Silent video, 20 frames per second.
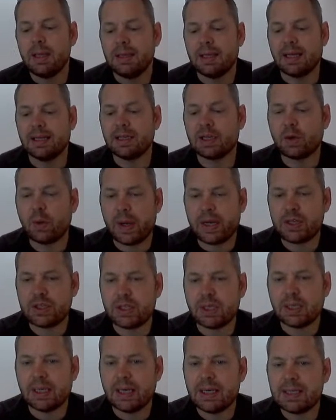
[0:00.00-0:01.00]
Then the
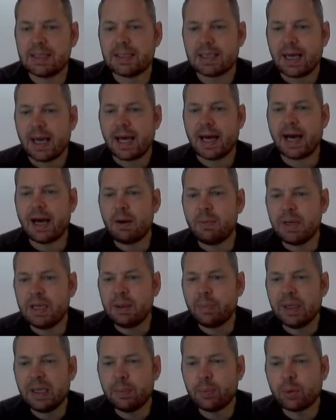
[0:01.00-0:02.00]
question is, how many
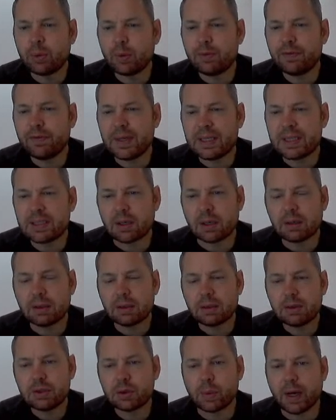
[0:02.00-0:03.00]
people would fit on
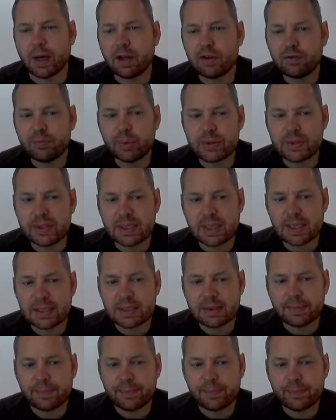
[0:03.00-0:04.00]
12
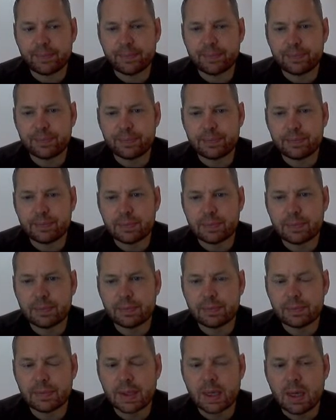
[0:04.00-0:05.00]
buses?
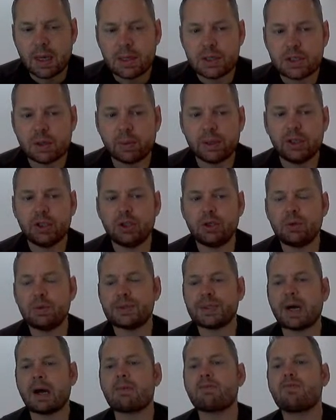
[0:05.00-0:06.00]
So we
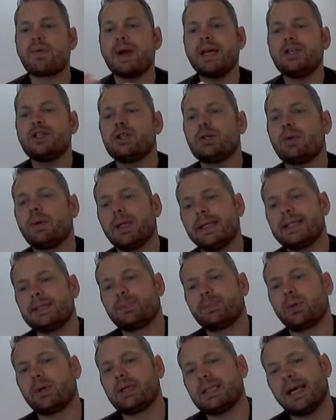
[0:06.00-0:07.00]
use our ratio at this
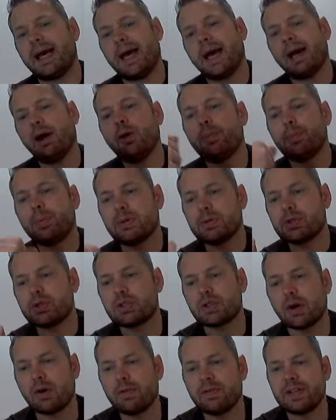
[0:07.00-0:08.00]
point to help us
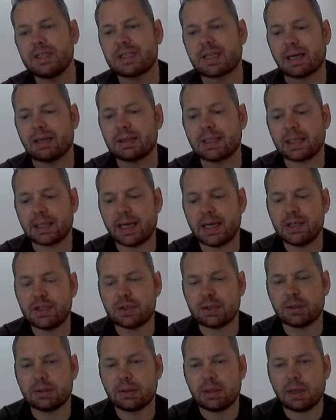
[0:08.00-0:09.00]
solve this
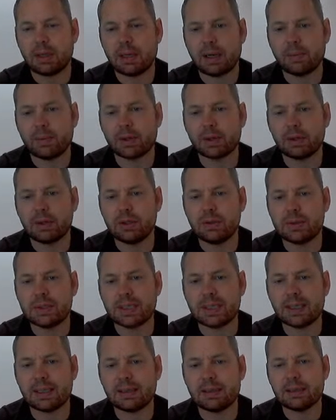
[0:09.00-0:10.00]
calculation, and we're going to use
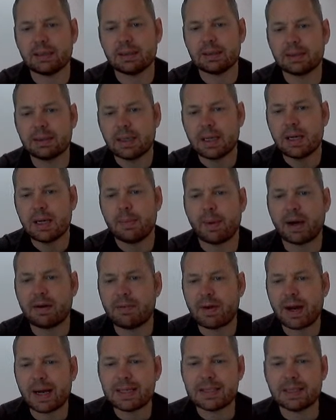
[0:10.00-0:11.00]
it by
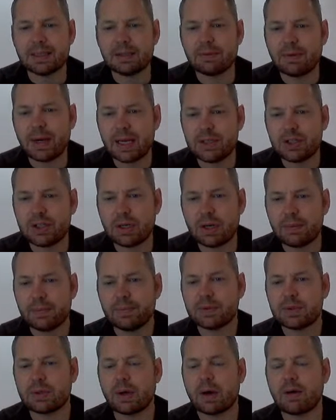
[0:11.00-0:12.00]
writing the ratio.
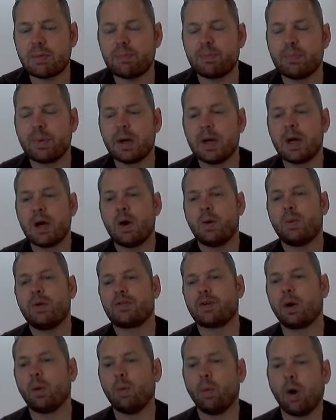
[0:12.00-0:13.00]
So we've
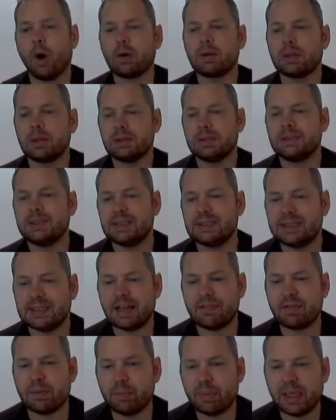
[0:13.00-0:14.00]
got 1 to
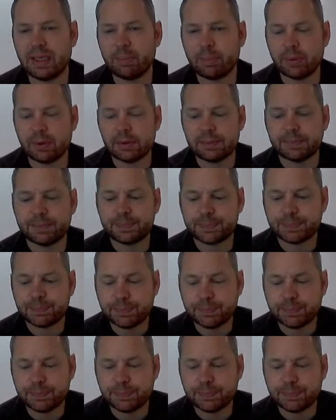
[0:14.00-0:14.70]
7 people.